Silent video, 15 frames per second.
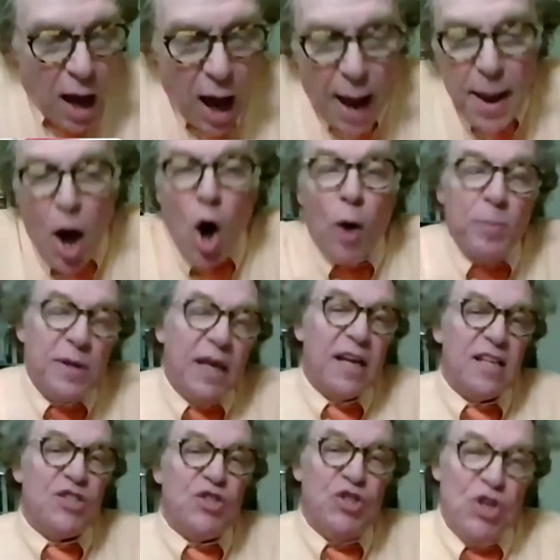I hope to
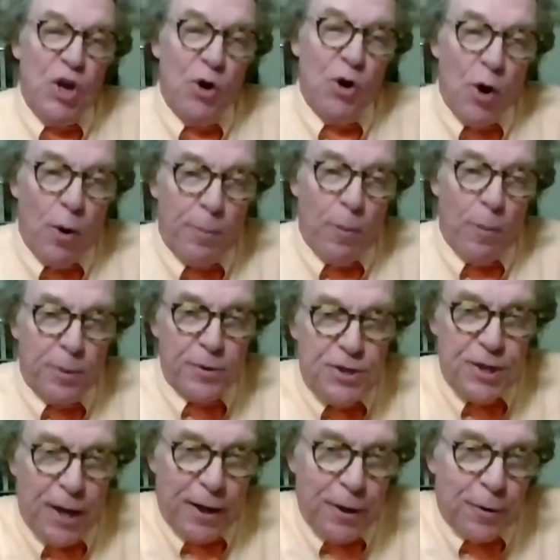get a
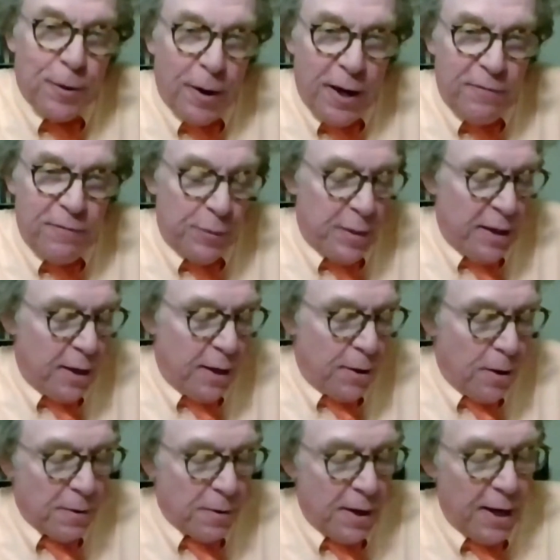0% grade from the
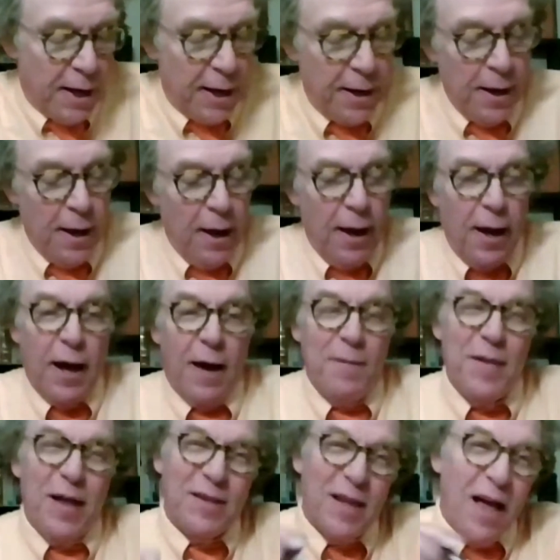NRA.
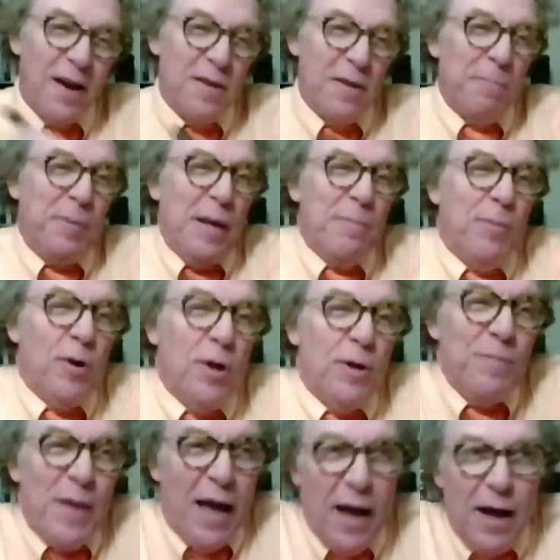A lot of the
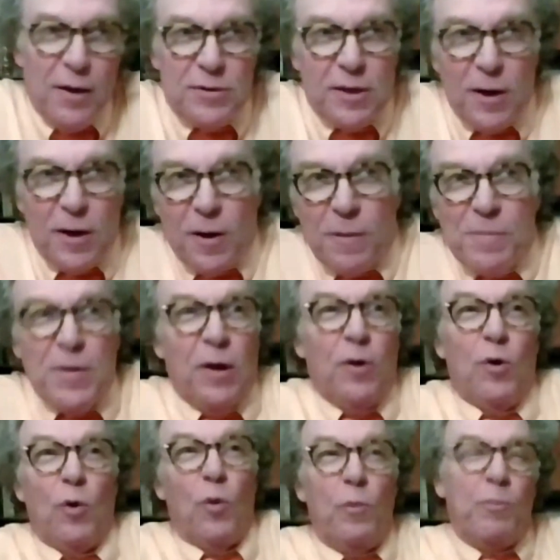people out there
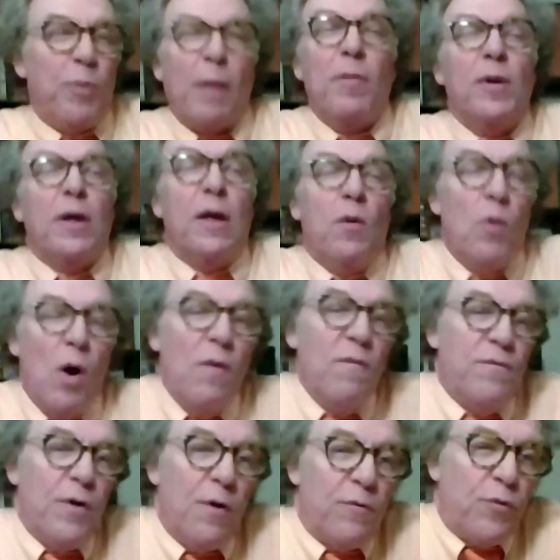who probably
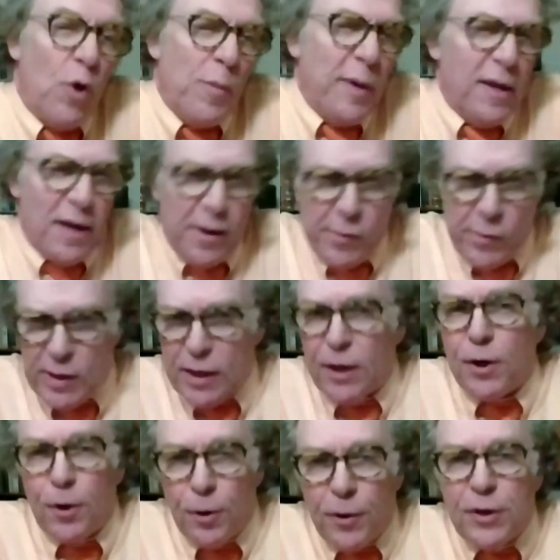won't vote for me, and I would
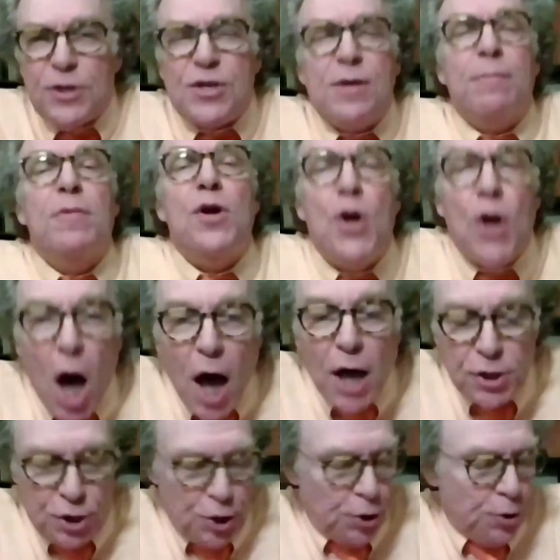encourage them not
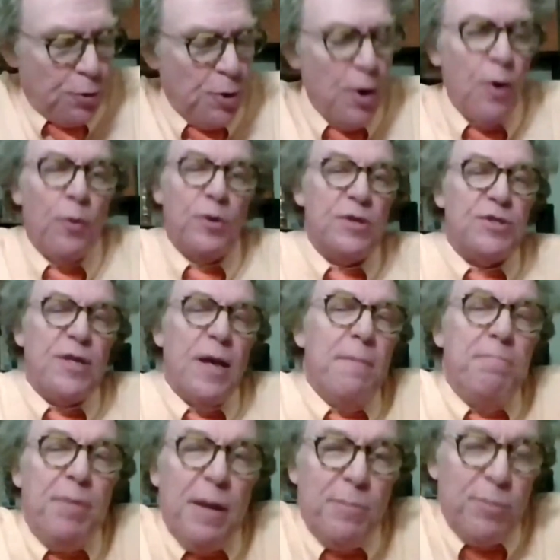to, are the
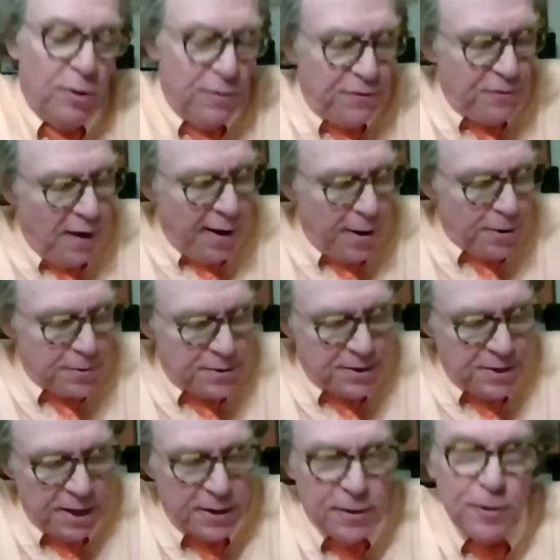same people who
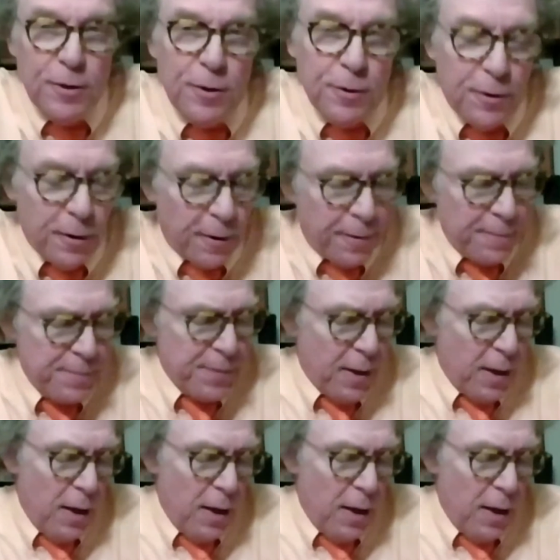fired Dick Lugar.